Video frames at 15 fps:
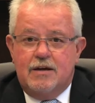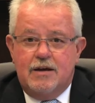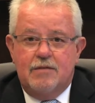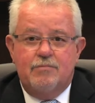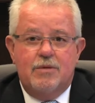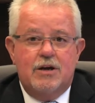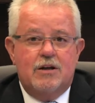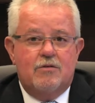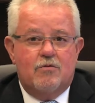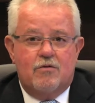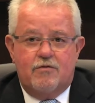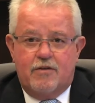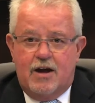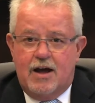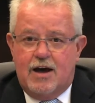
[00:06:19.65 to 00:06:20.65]
and many were
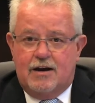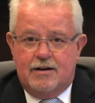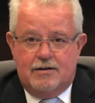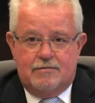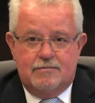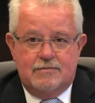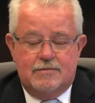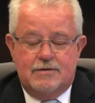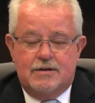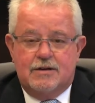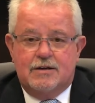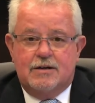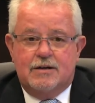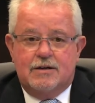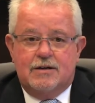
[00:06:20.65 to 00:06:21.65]
valid,
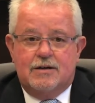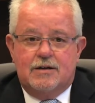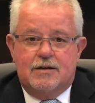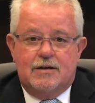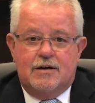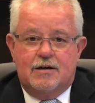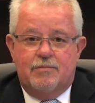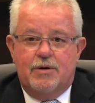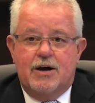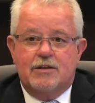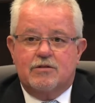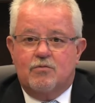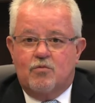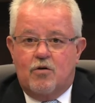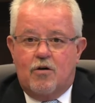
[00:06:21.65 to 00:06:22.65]

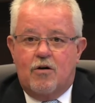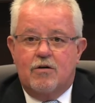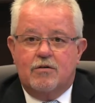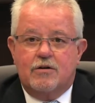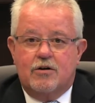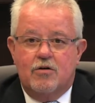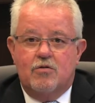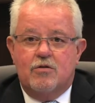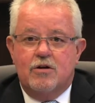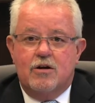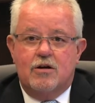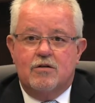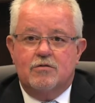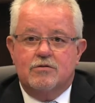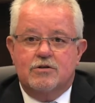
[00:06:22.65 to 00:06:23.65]
about the work going
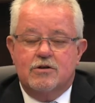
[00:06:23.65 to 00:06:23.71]
on